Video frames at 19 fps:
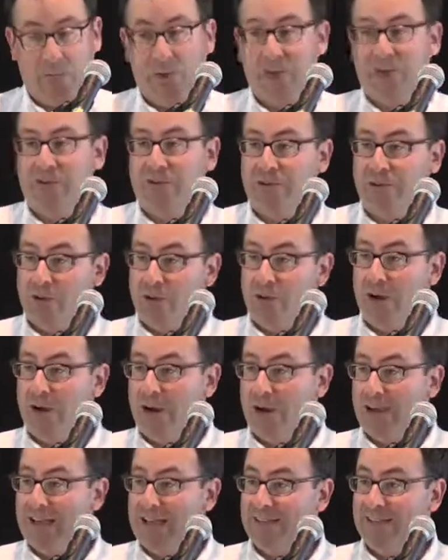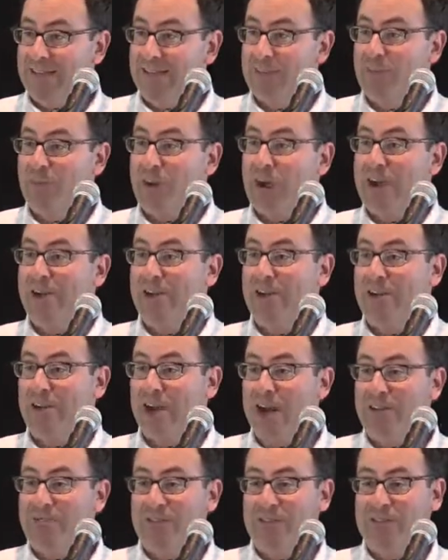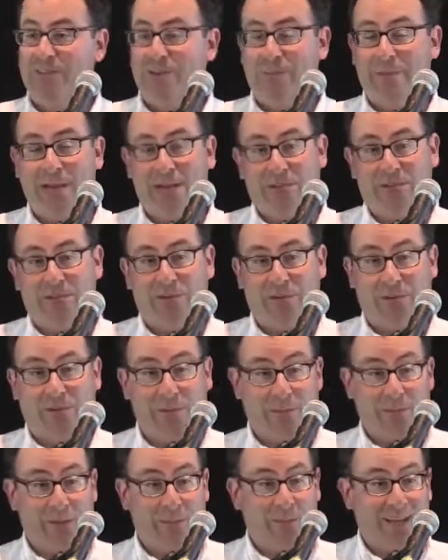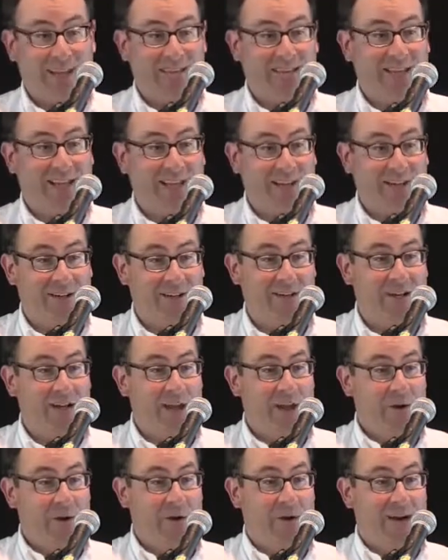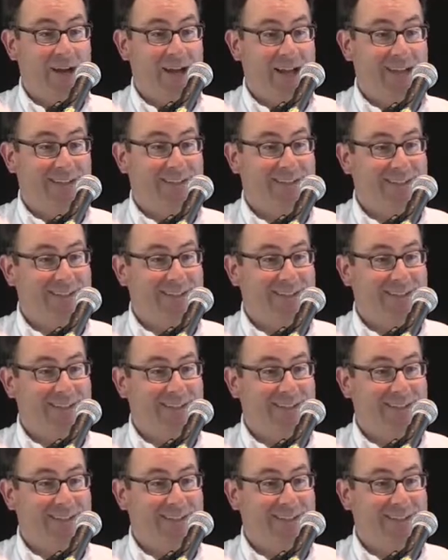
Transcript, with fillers: whether you're, as an aspiring novelist, your manuscript will be a bestseller or not.